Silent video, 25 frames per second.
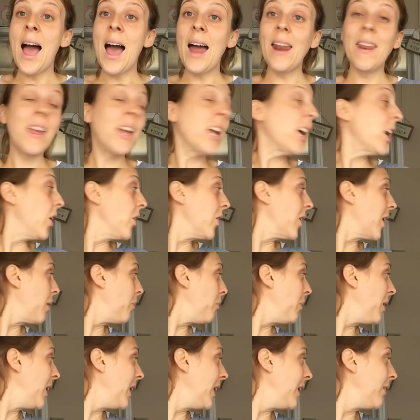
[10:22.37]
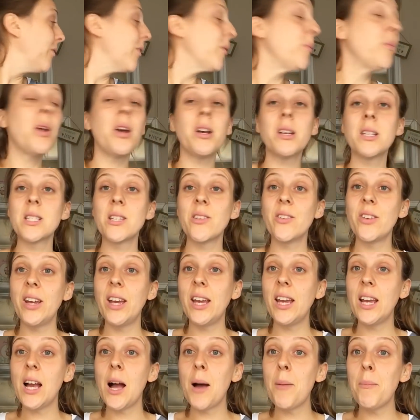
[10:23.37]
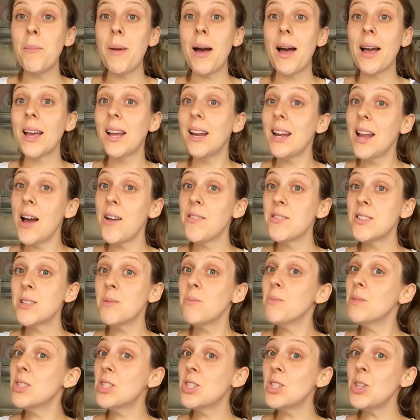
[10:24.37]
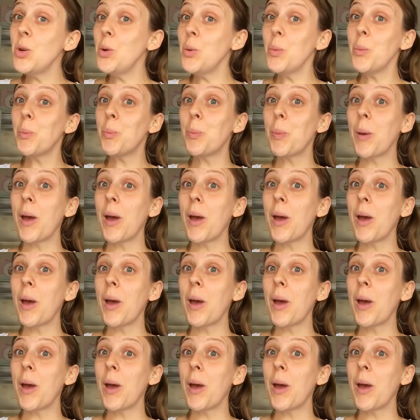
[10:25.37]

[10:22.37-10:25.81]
And then go get Mealy from nursery. Come back and have some soup.